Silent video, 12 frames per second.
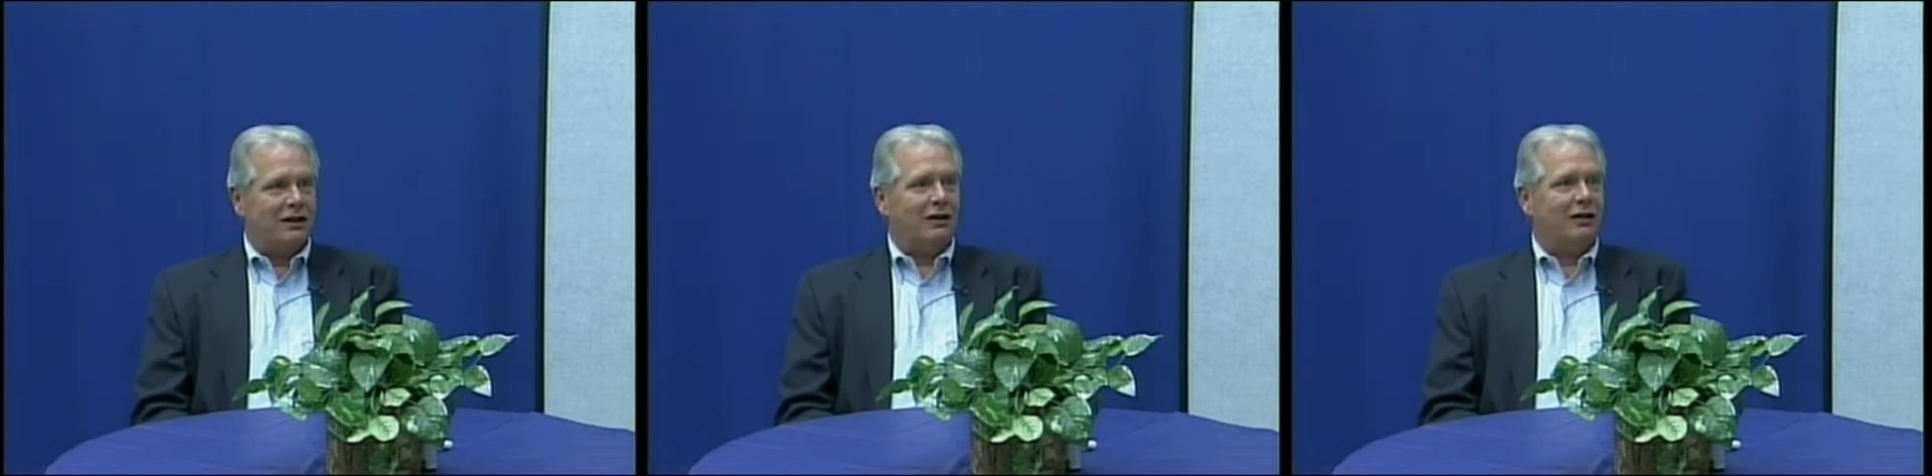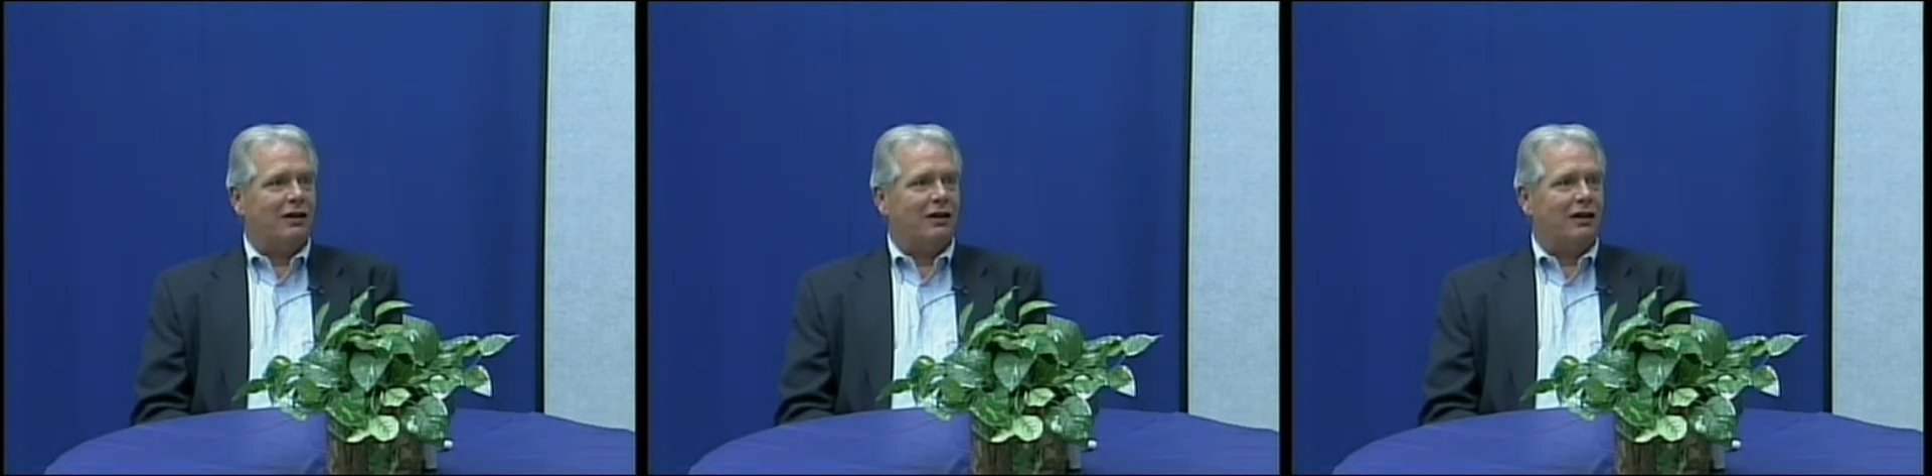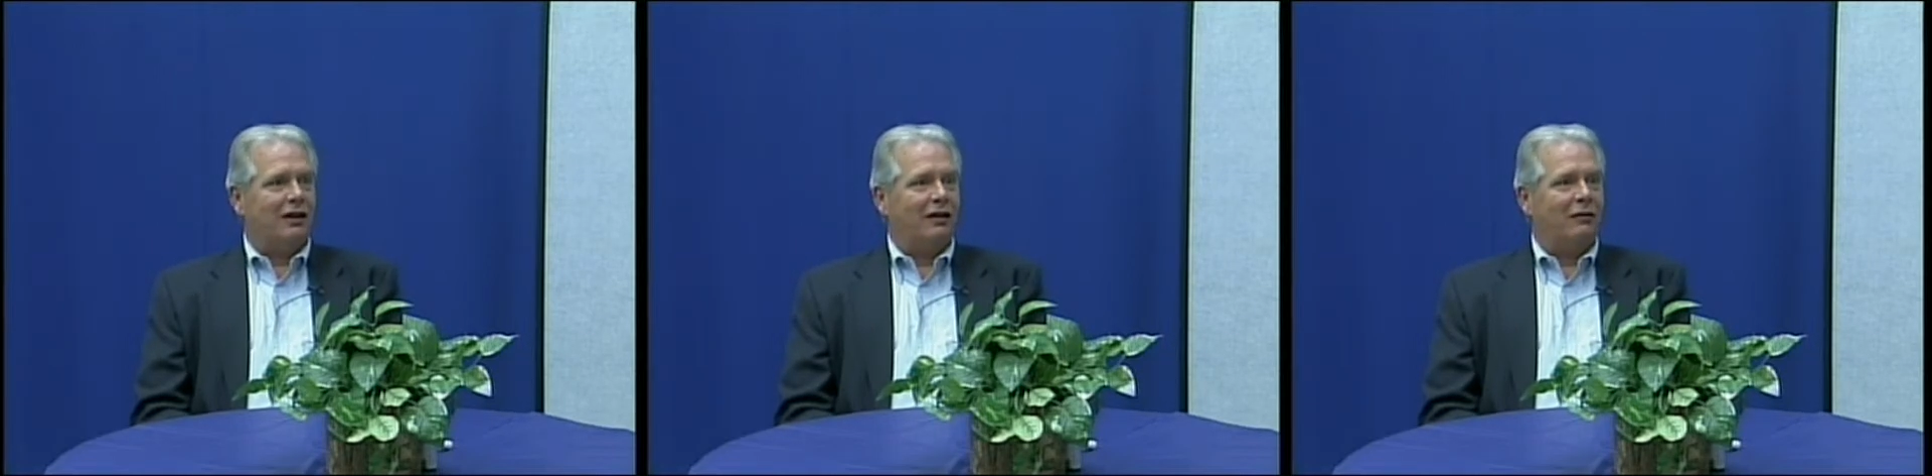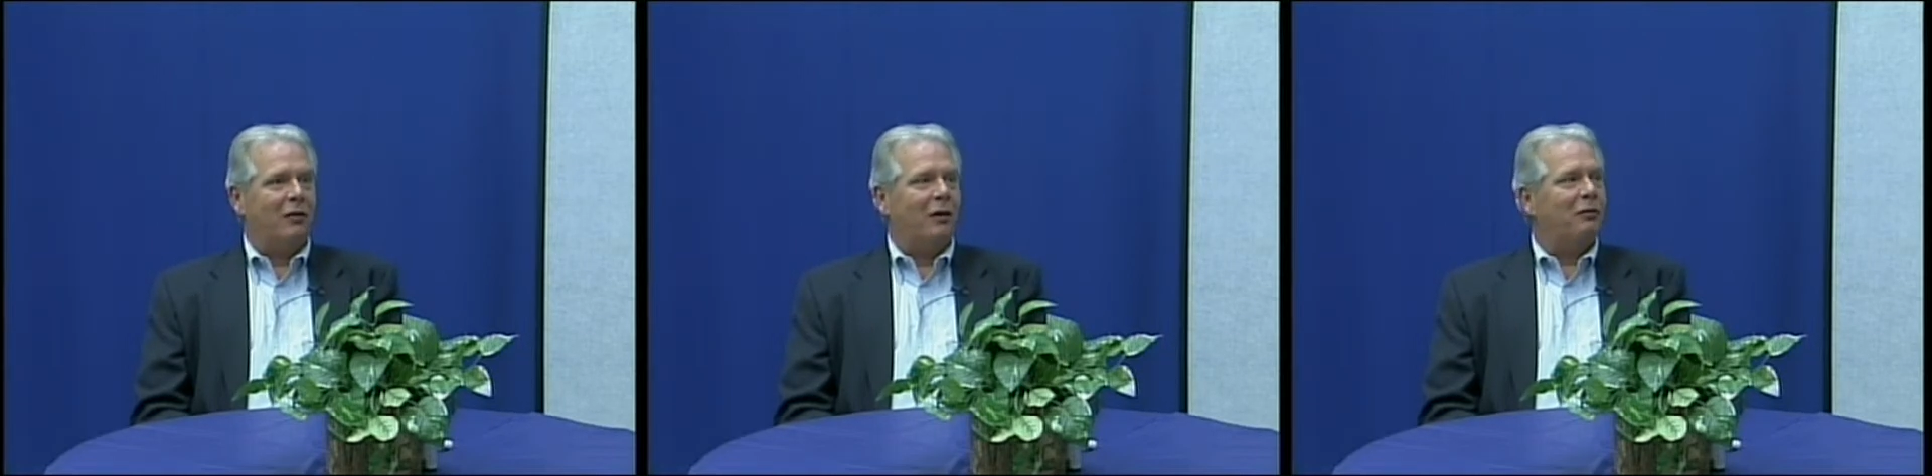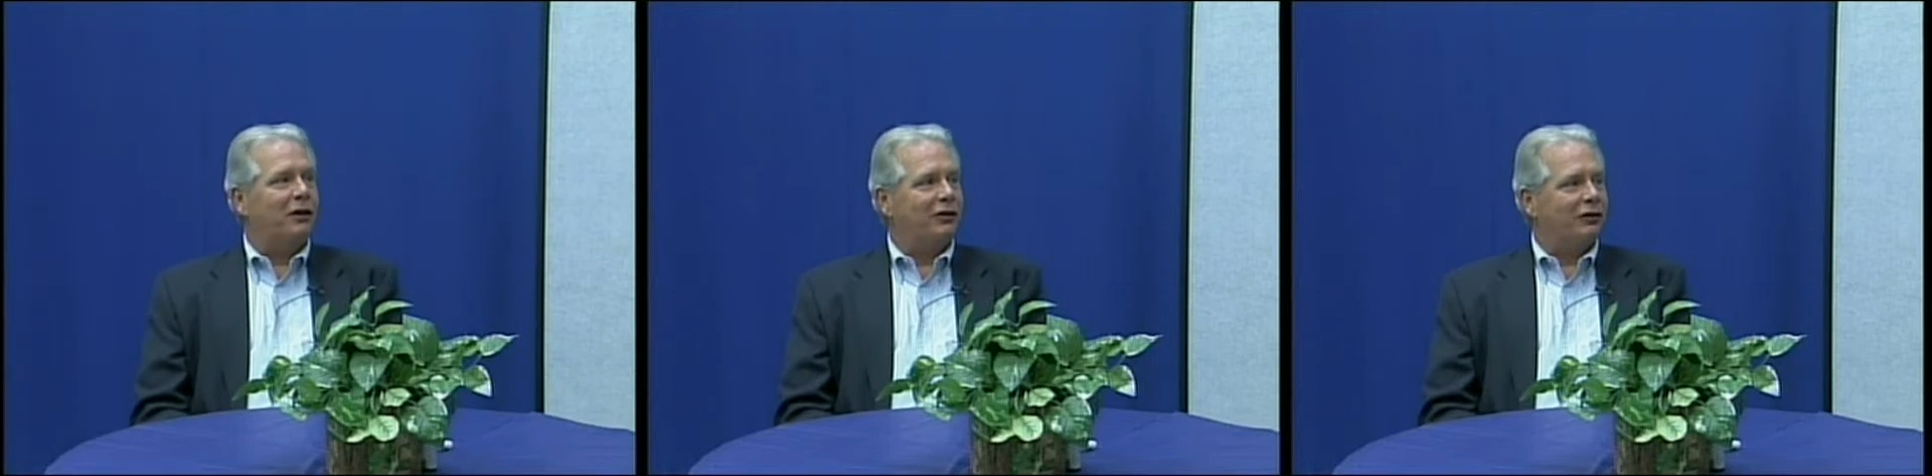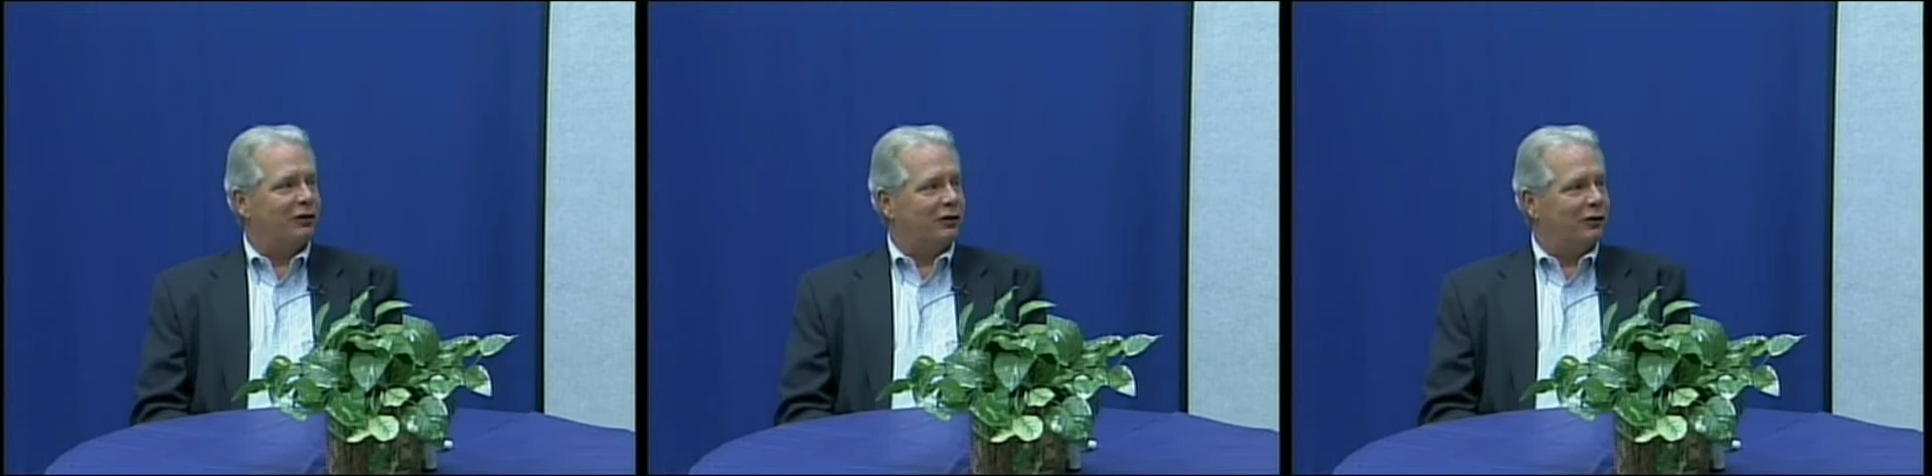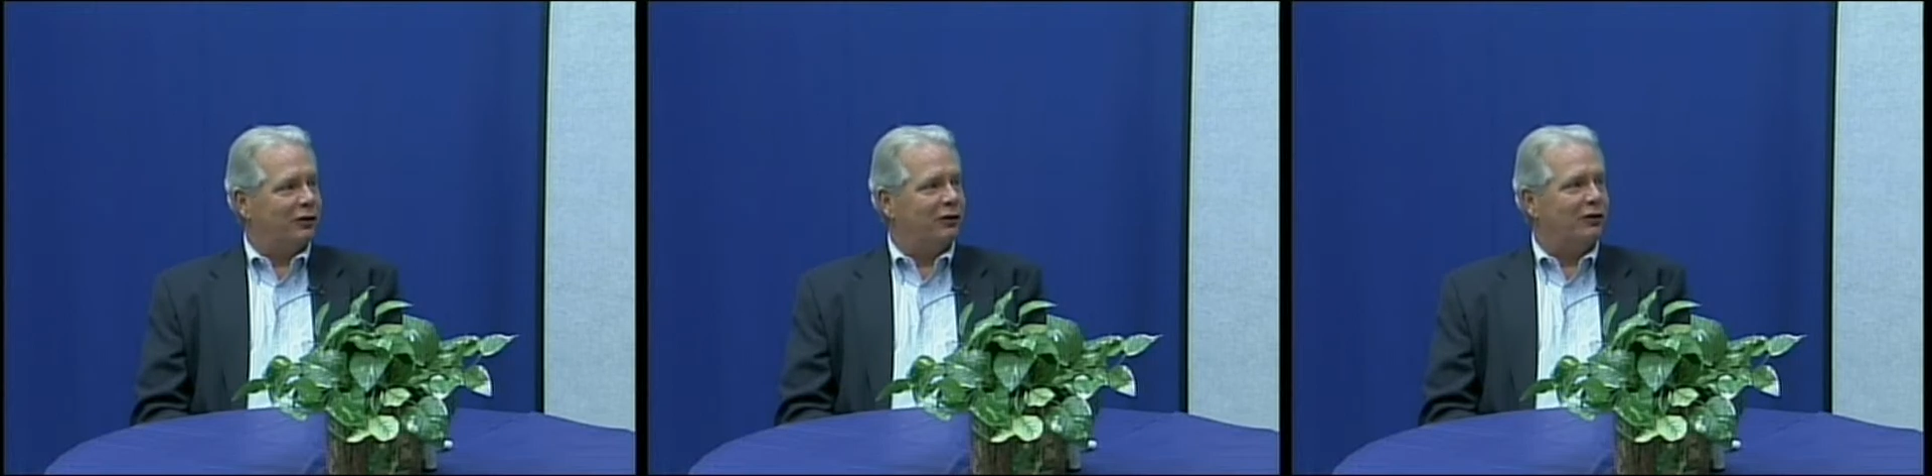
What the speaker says: and I'm up here to do